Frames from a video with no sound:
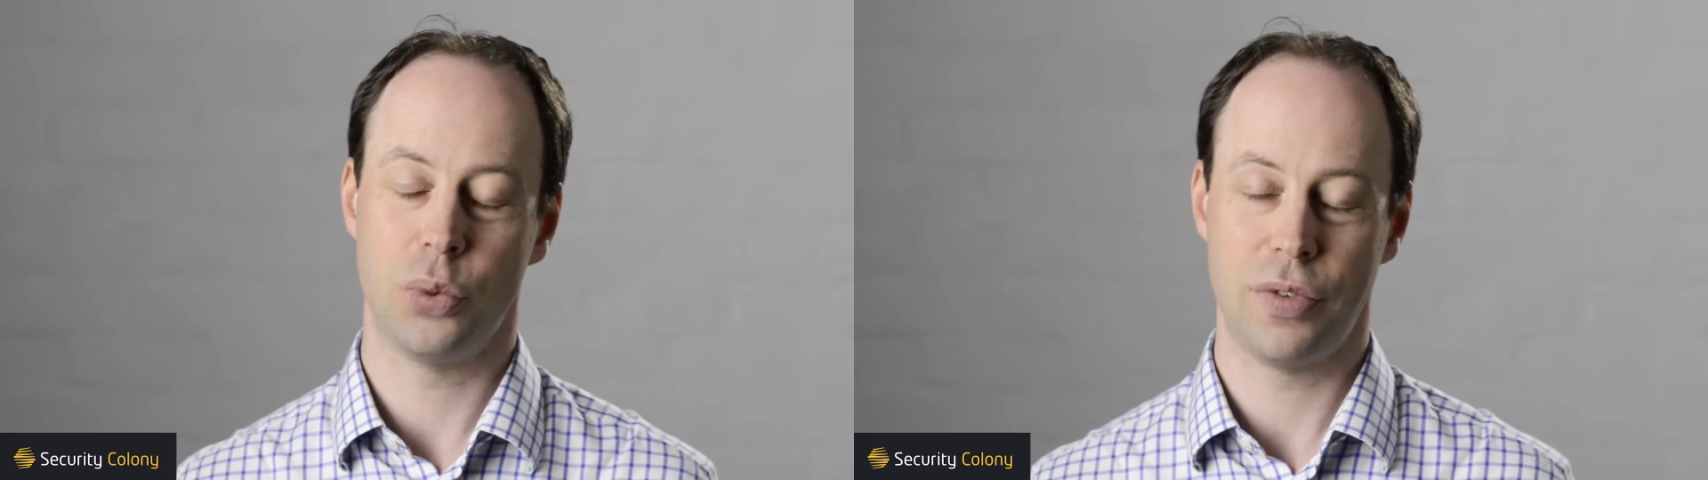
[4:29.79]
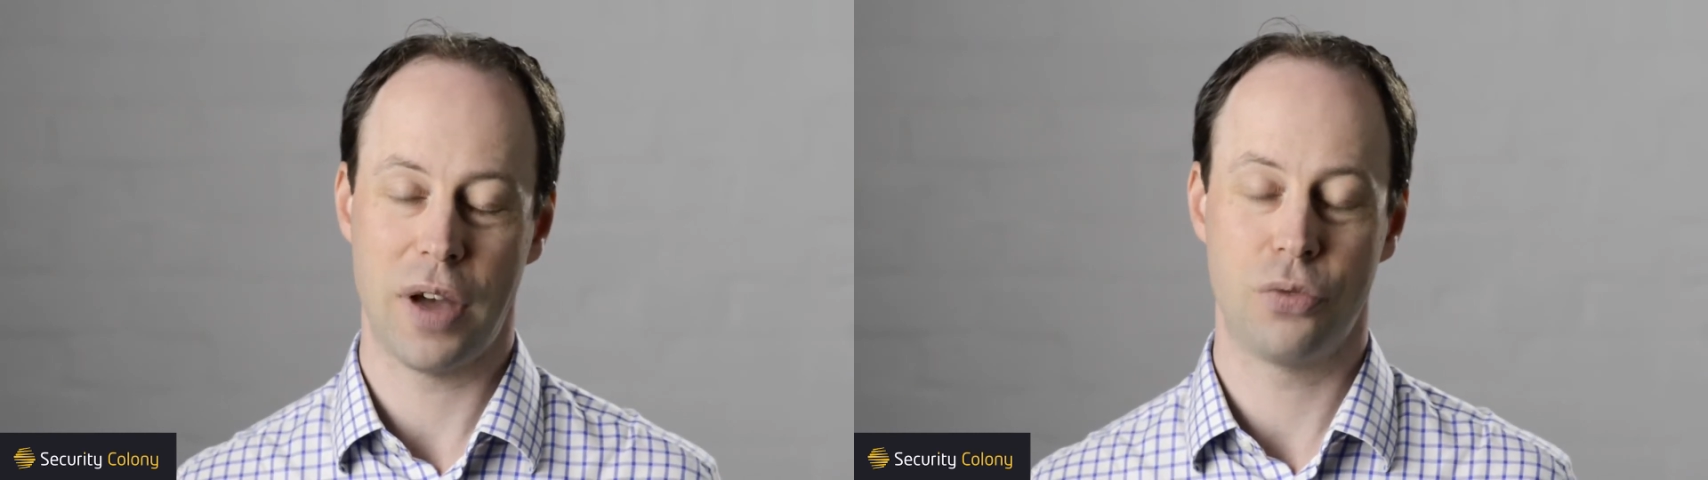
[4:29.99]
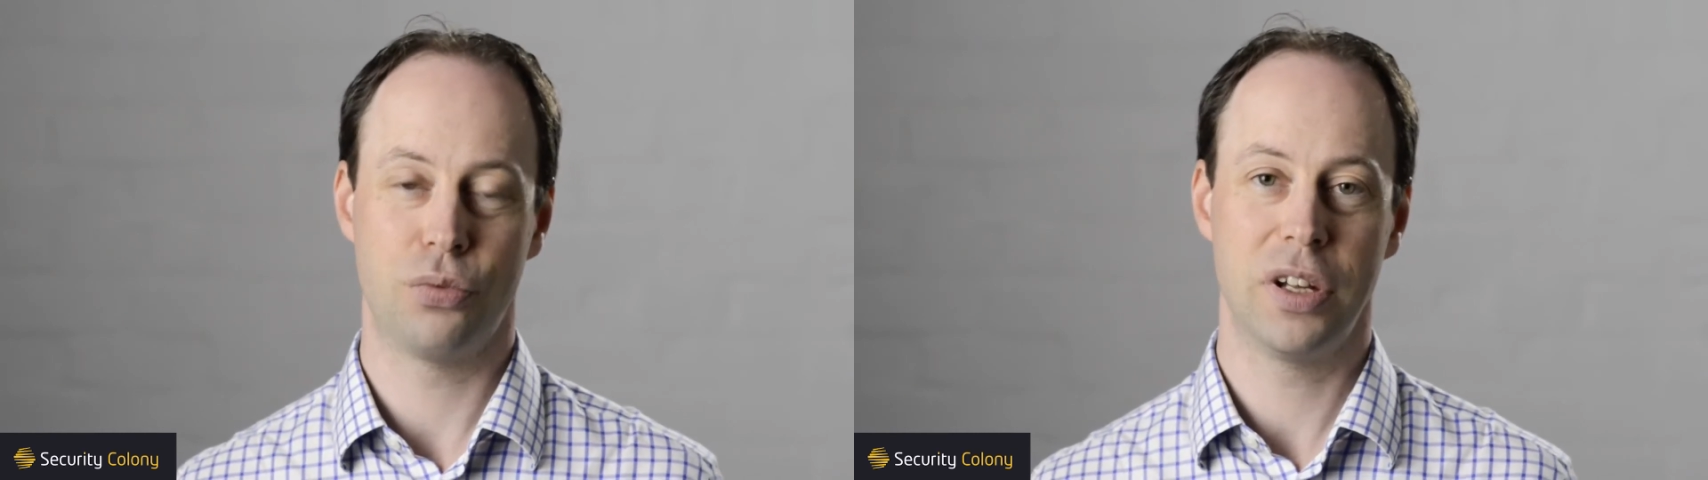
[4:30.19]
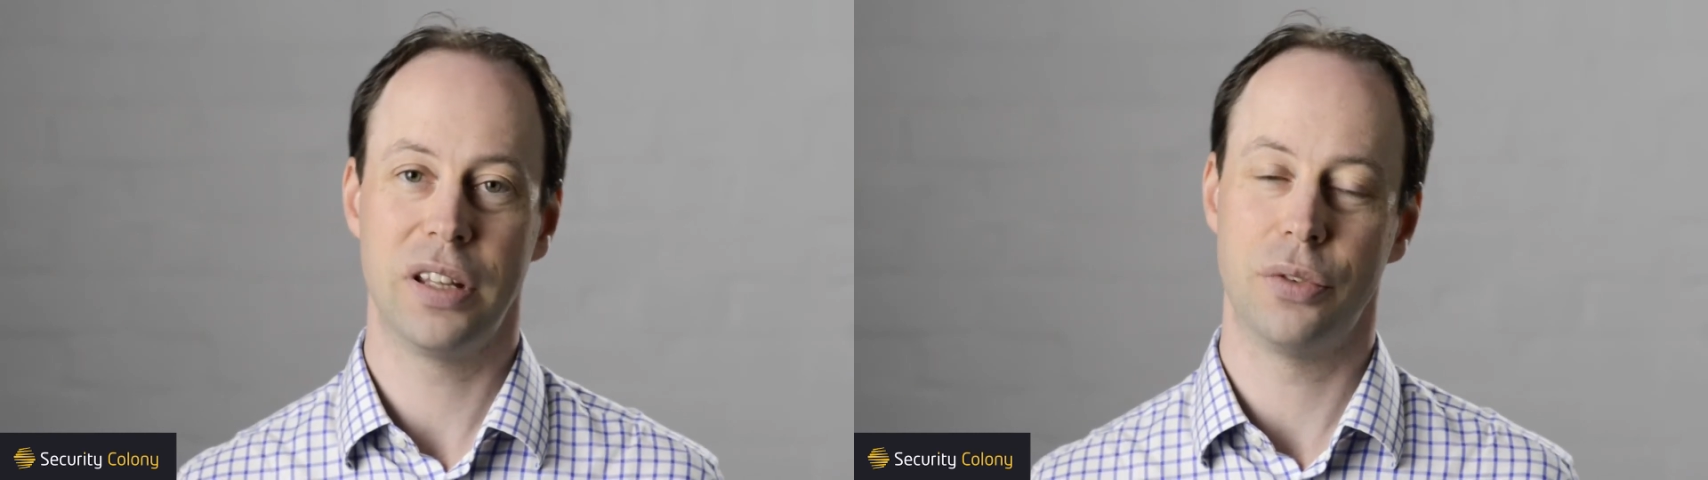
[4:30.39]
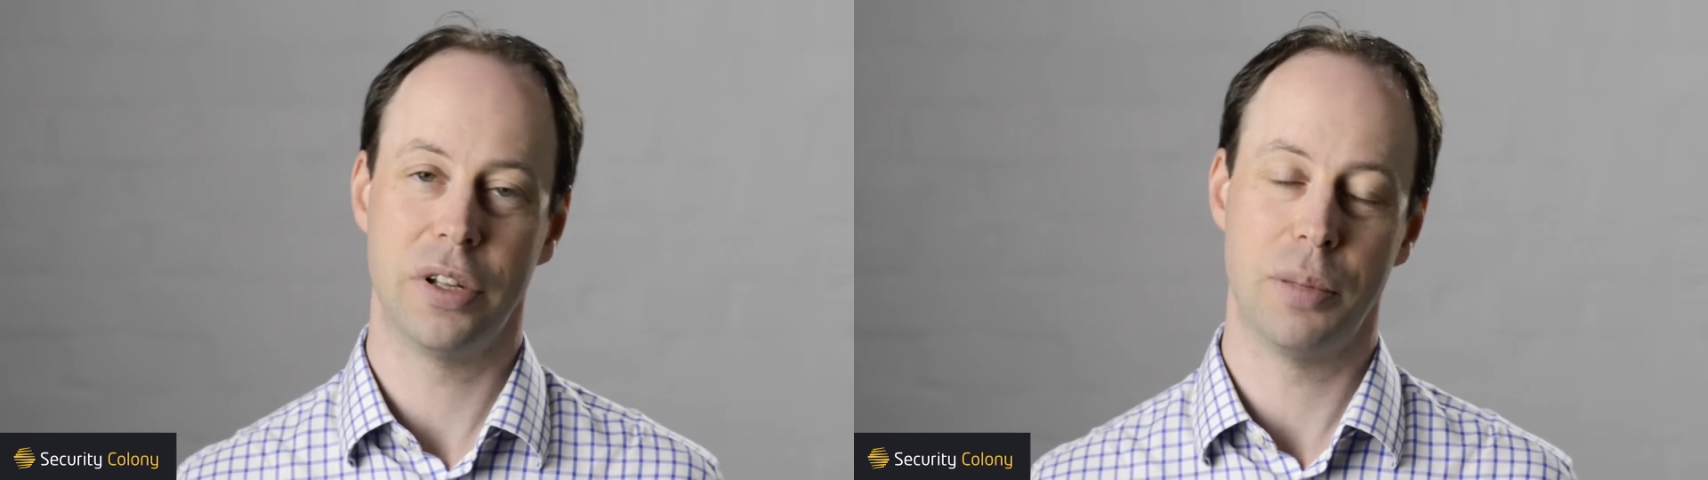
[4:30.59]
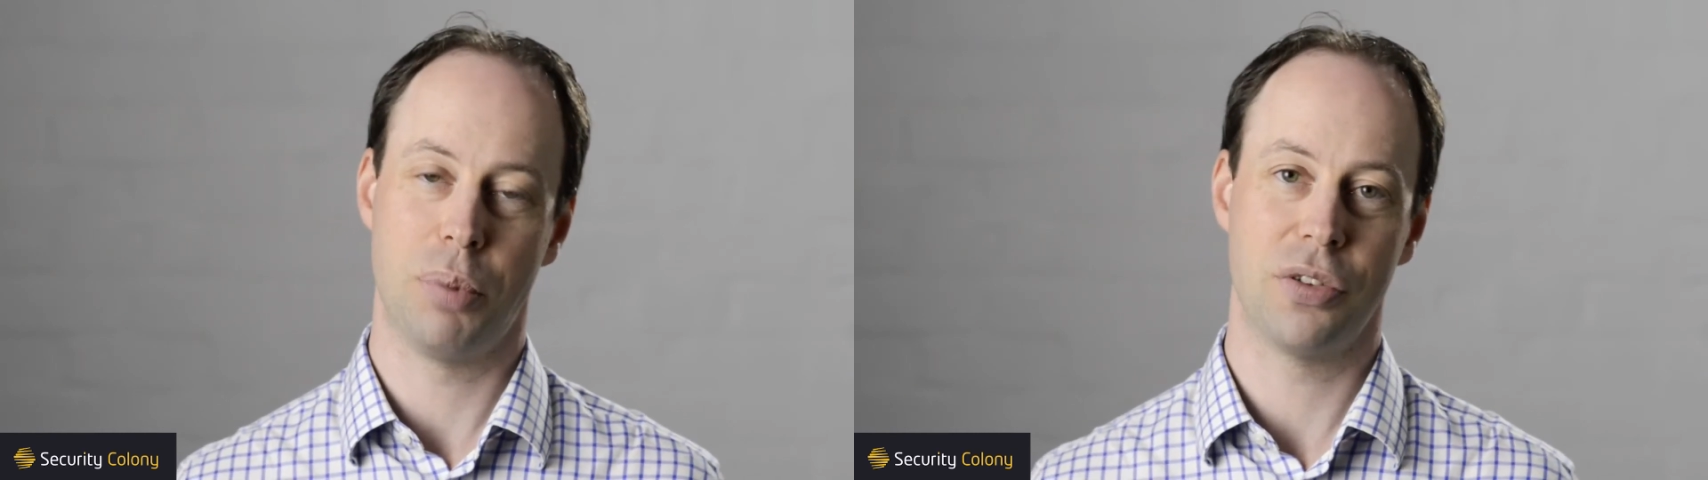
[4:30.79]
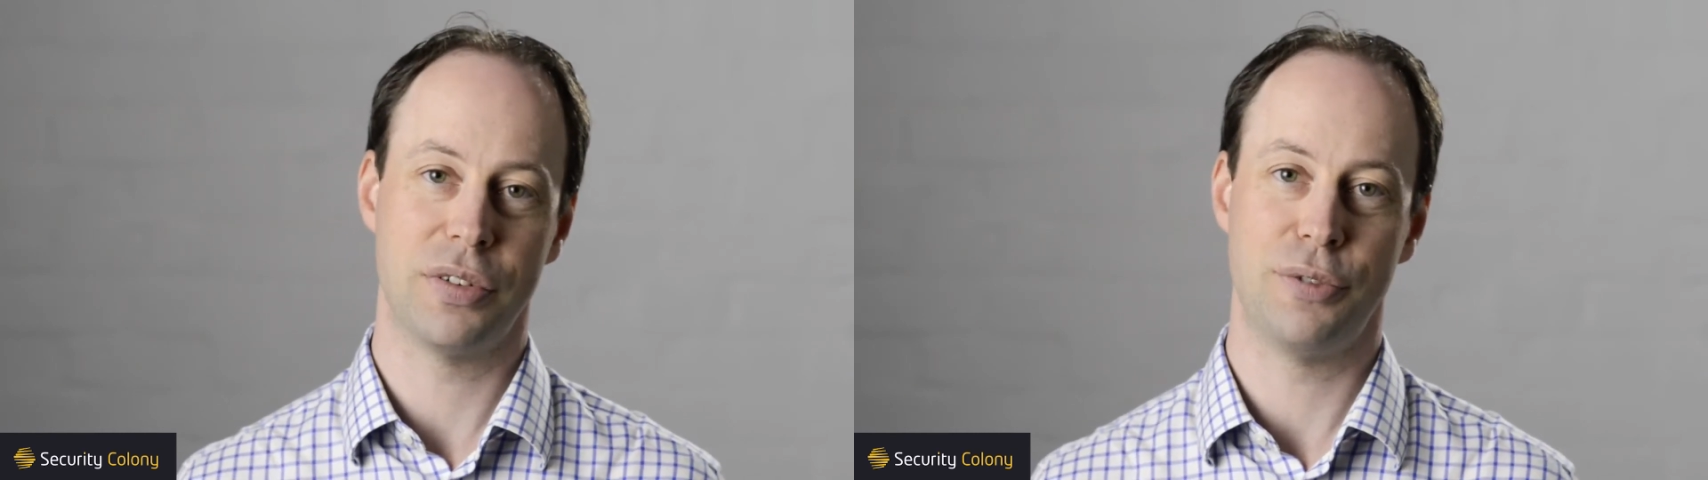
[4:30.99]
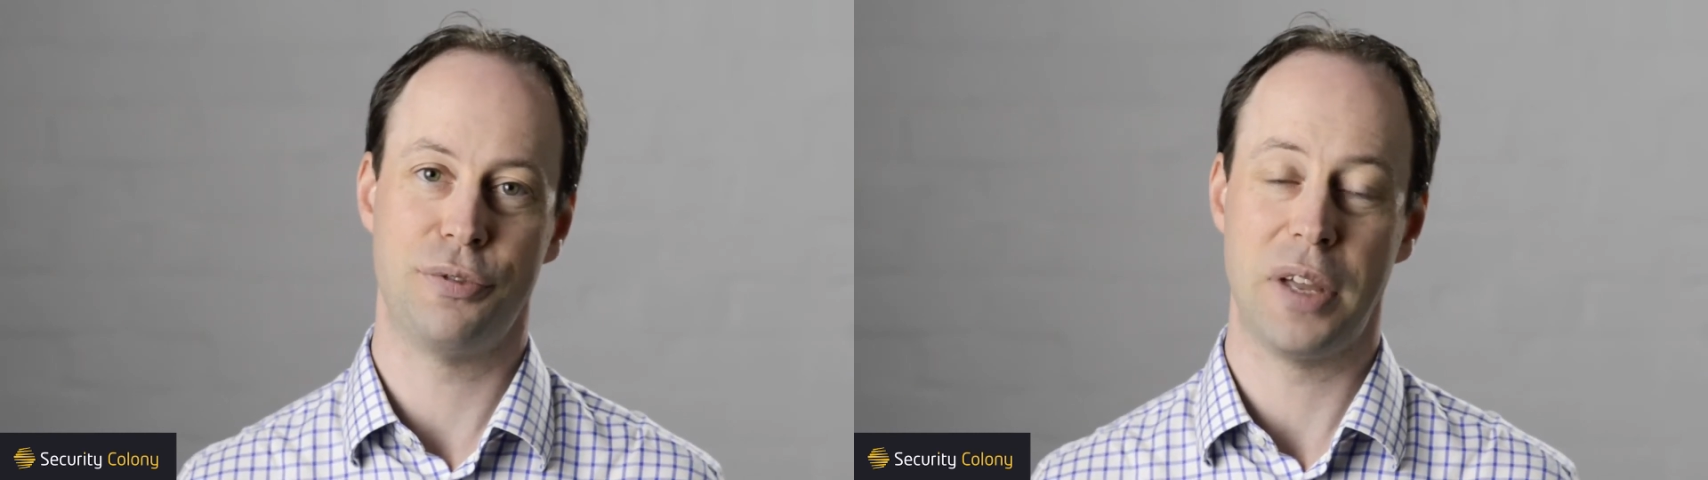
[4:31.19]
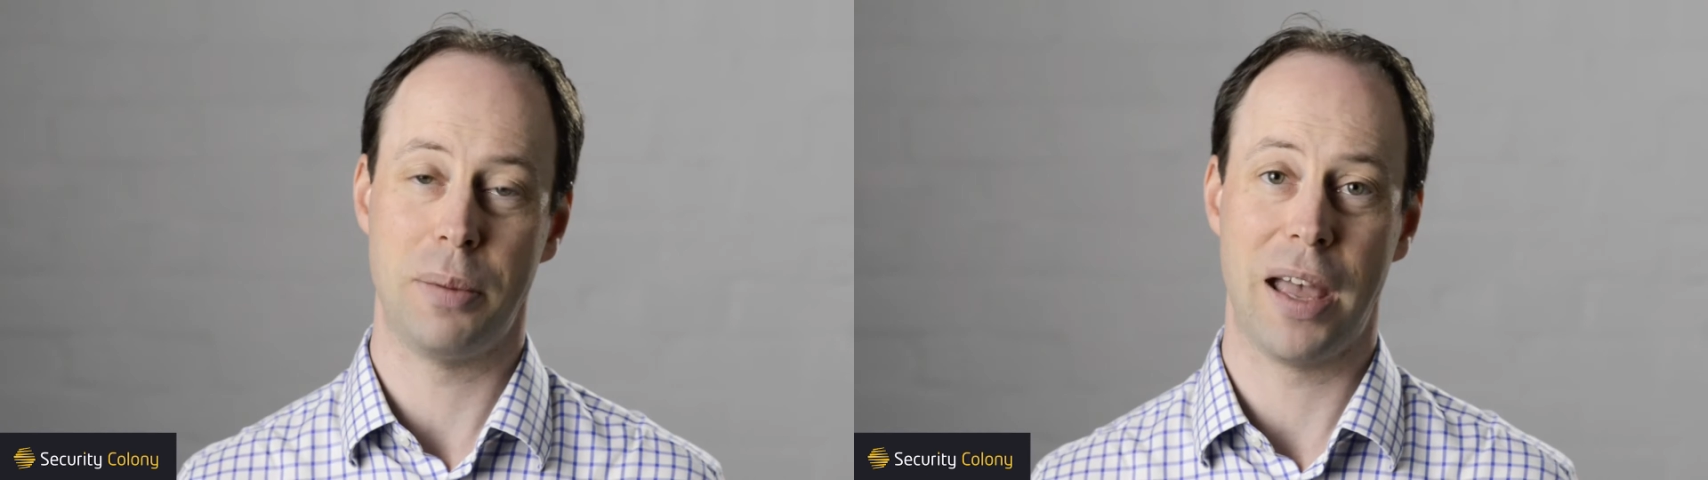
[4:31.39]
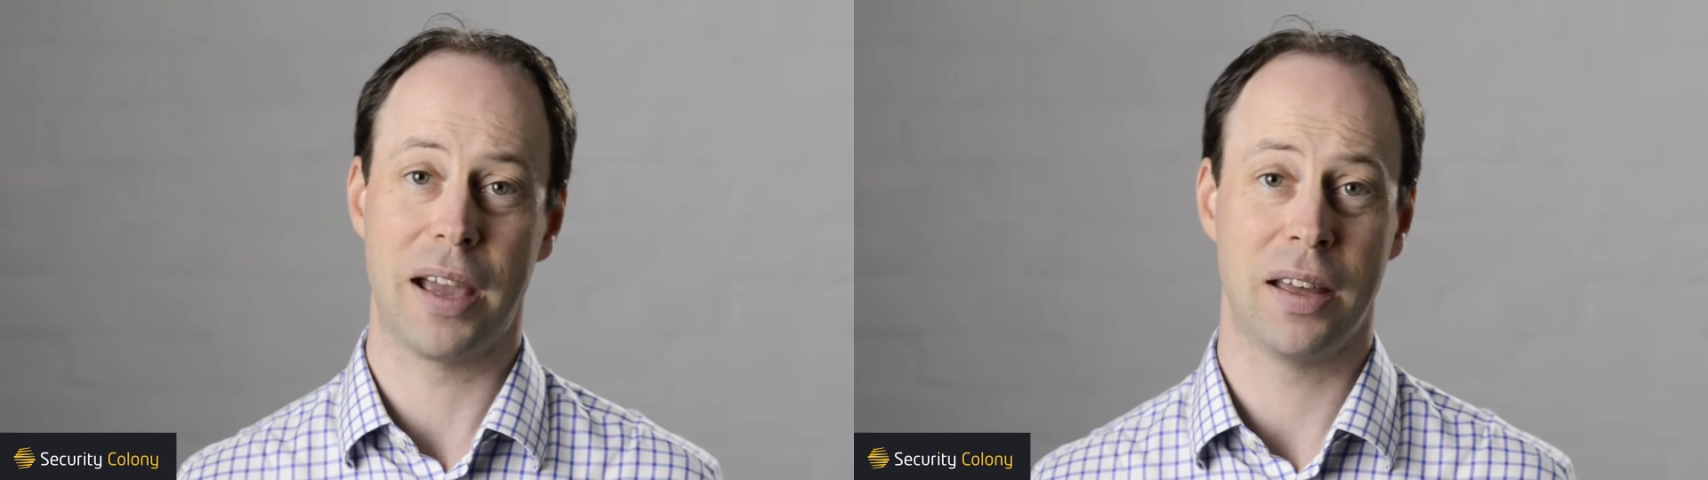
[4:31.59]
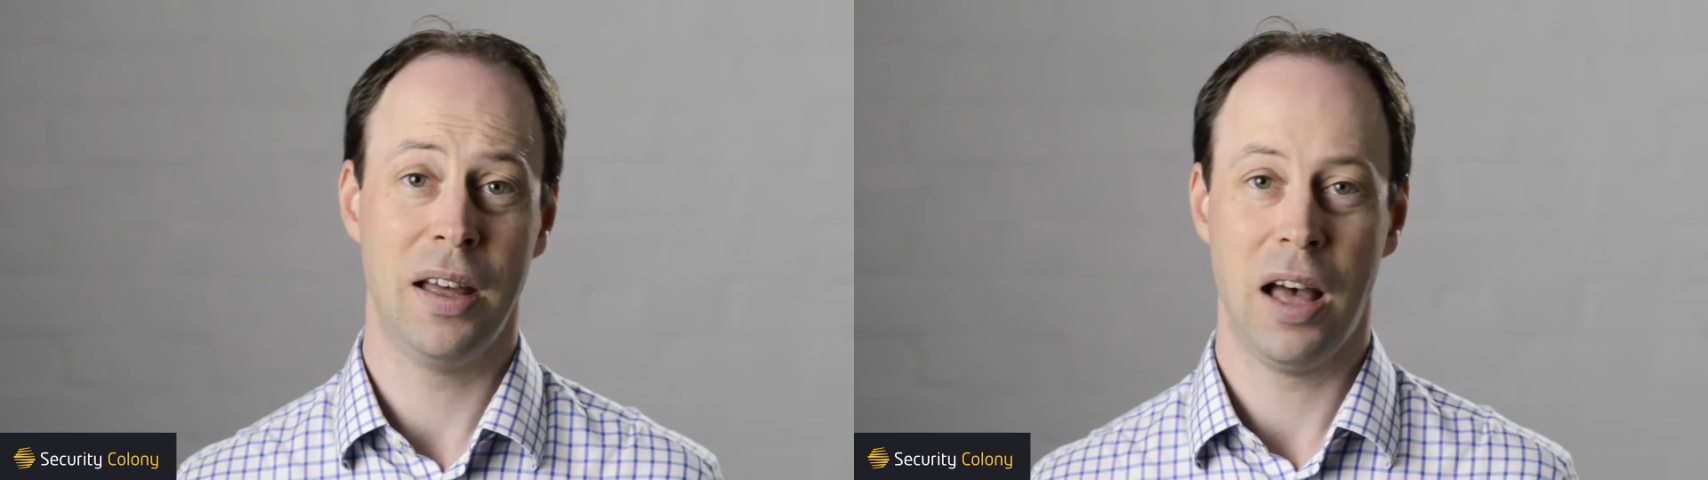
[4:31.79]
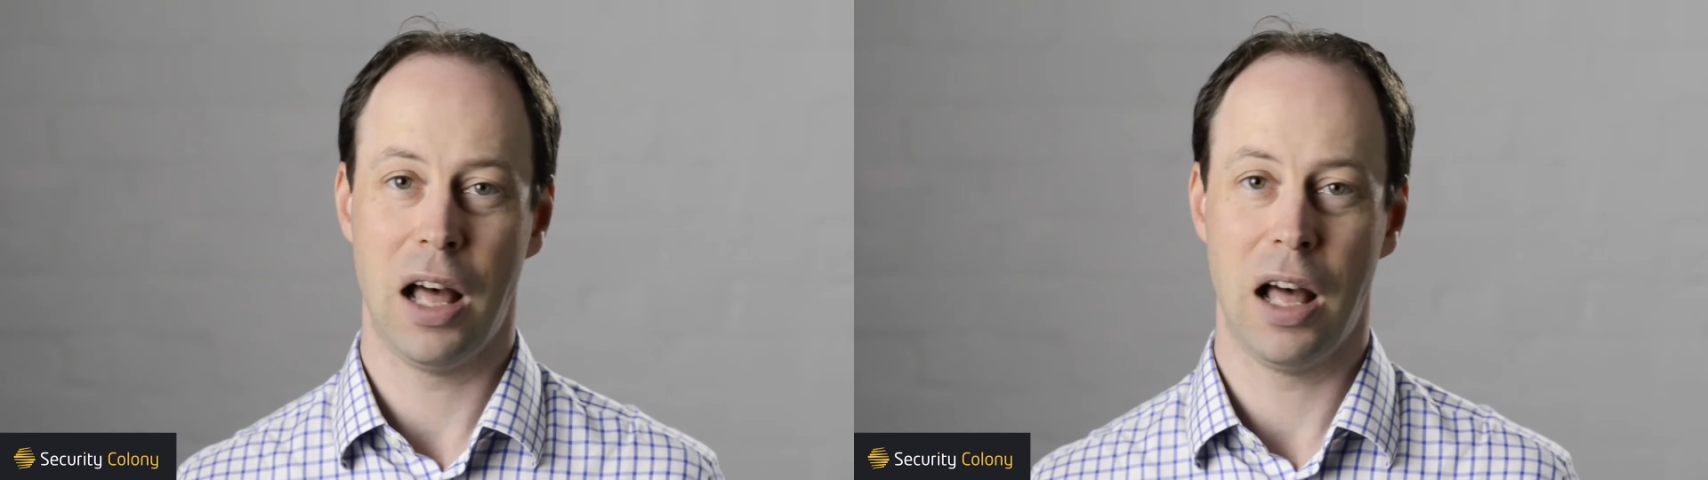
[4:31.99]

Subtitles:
we've had really, really positive feedback.